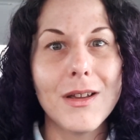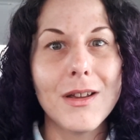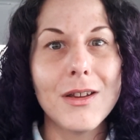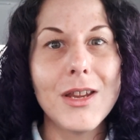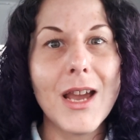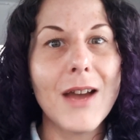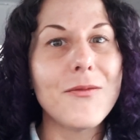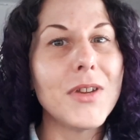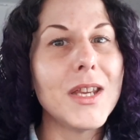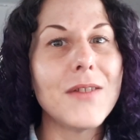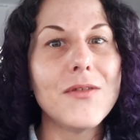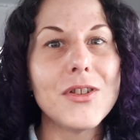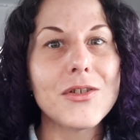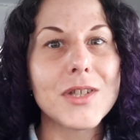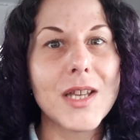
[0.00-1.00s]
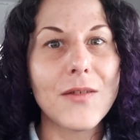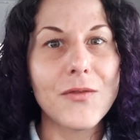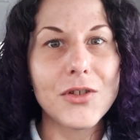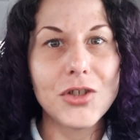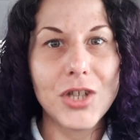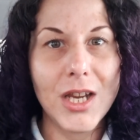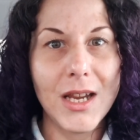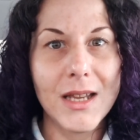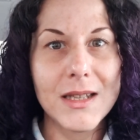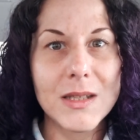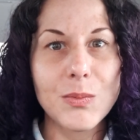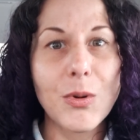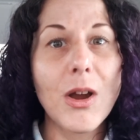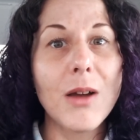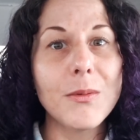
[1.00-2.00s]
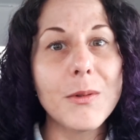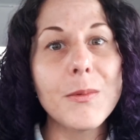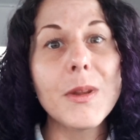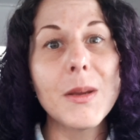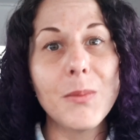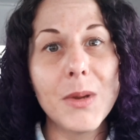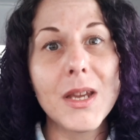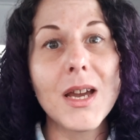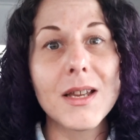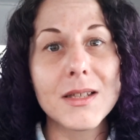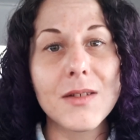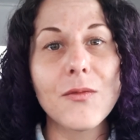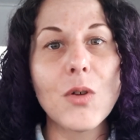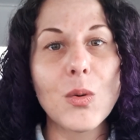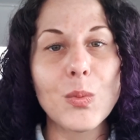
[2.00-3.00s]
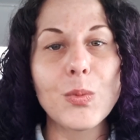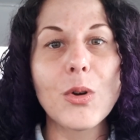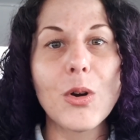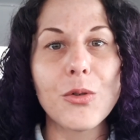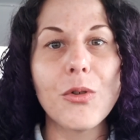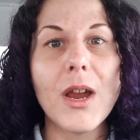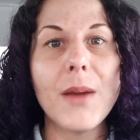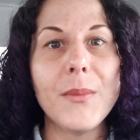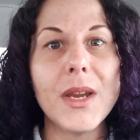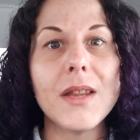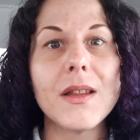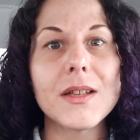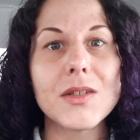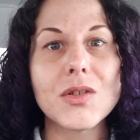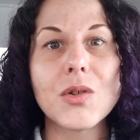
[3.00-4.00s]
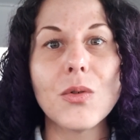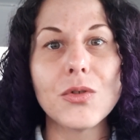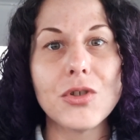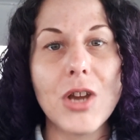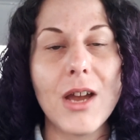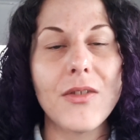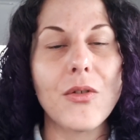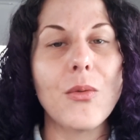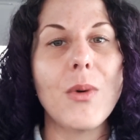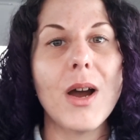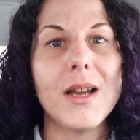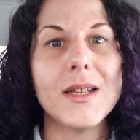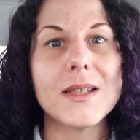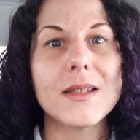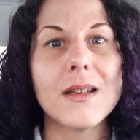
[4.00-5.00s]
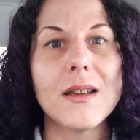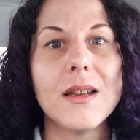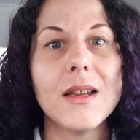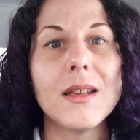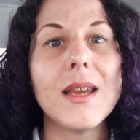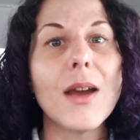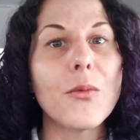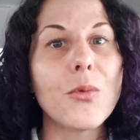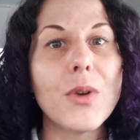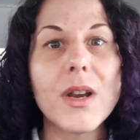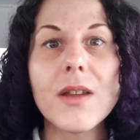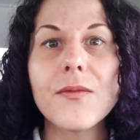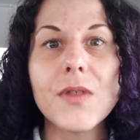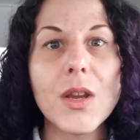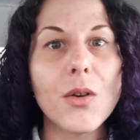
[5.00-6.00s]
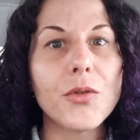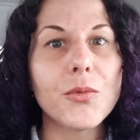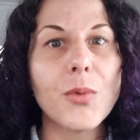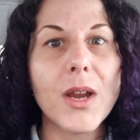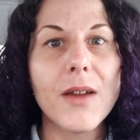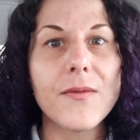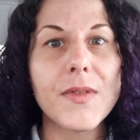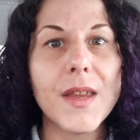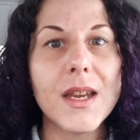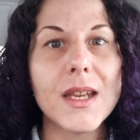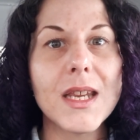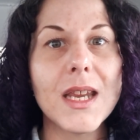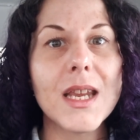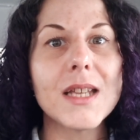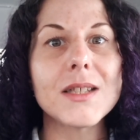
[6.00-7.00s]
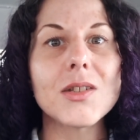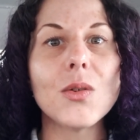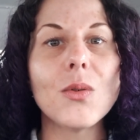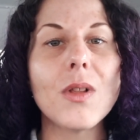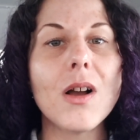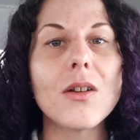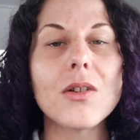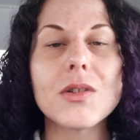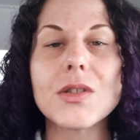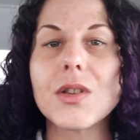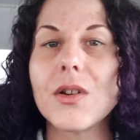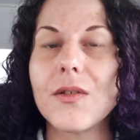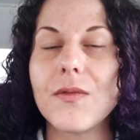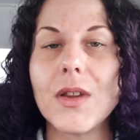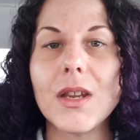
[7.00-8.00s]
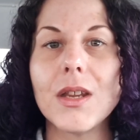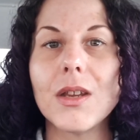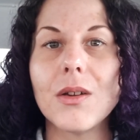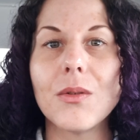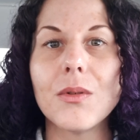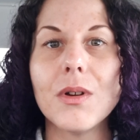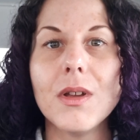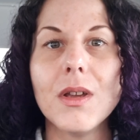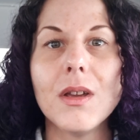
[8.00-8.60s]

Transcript: You haven't given yourself a chance, probably because of old programming that's told you otherwise. Get rid of the old way of thinking. It's no longer serving you.